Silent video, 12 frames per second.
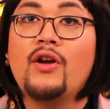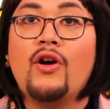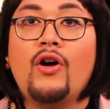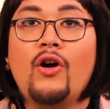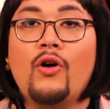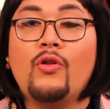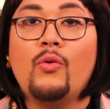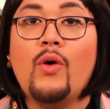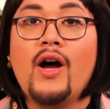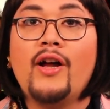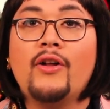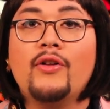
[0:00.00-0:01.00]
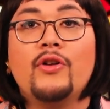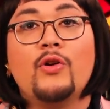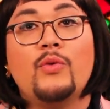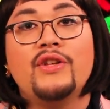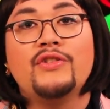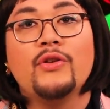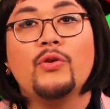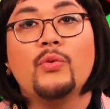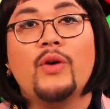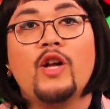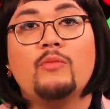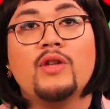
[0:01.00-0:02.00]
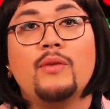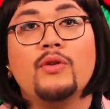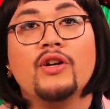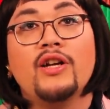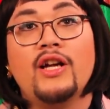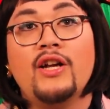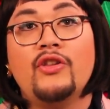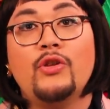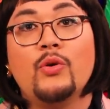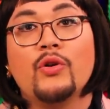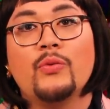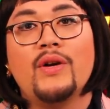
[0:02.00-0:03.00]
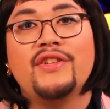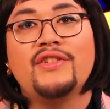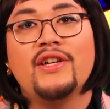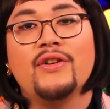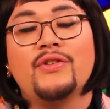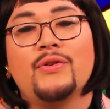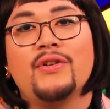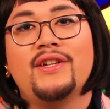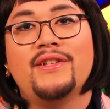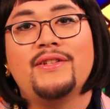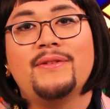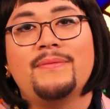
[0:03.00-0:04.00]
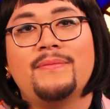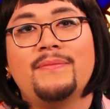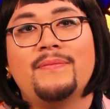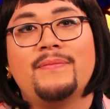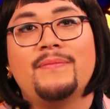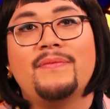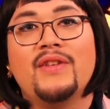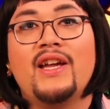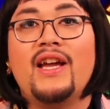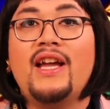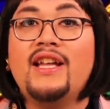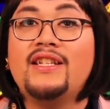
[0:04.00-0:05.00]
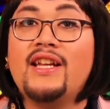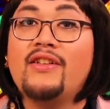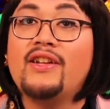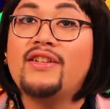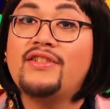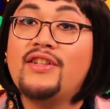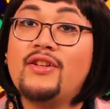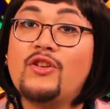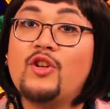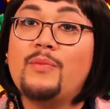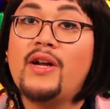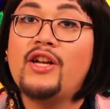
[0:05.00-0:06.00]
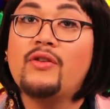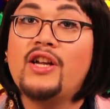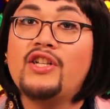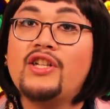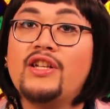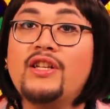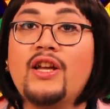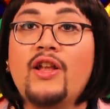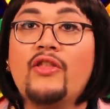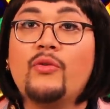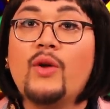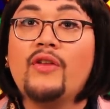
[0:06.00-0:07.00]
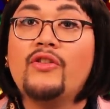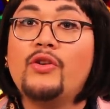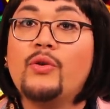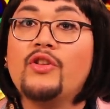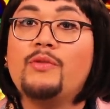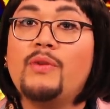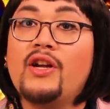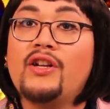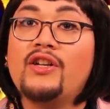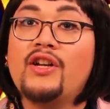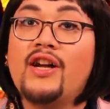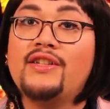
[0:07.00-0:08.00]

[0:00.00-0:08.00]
All the while, we sold whale blubber in the Northwest Territories, entailing a cyclical migration throughout the North American